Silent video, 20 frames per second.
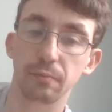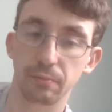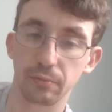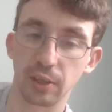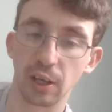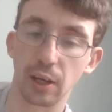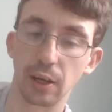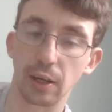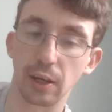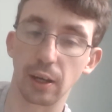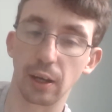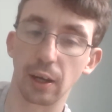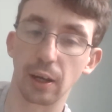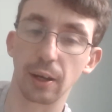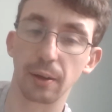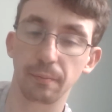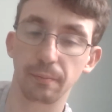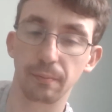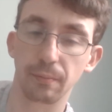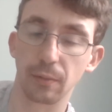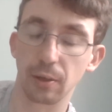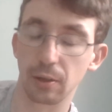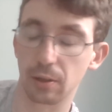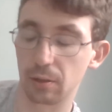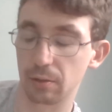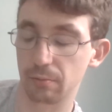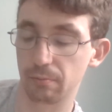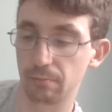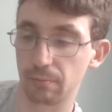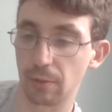take care,
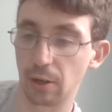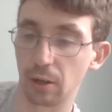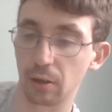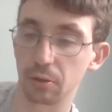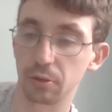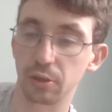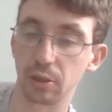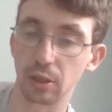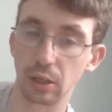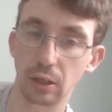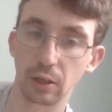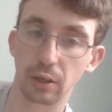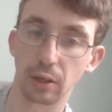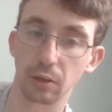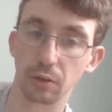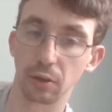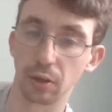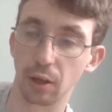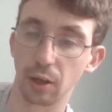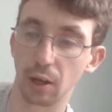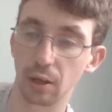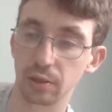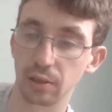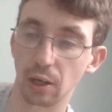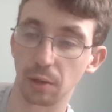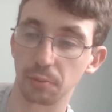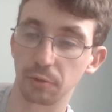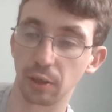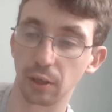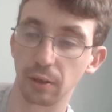and I'll see you now on the next
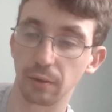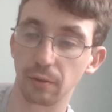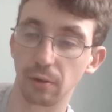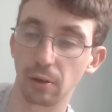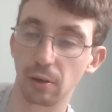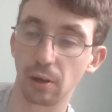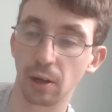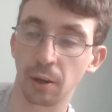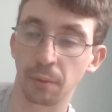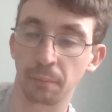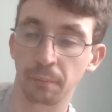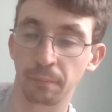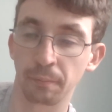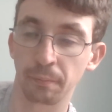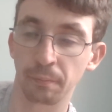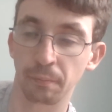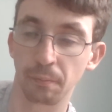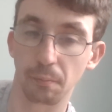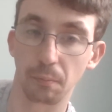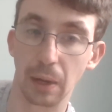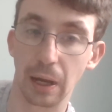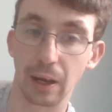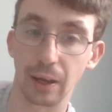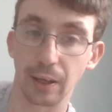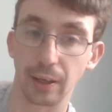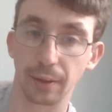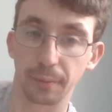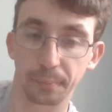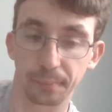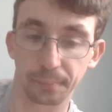update. All right. Bye.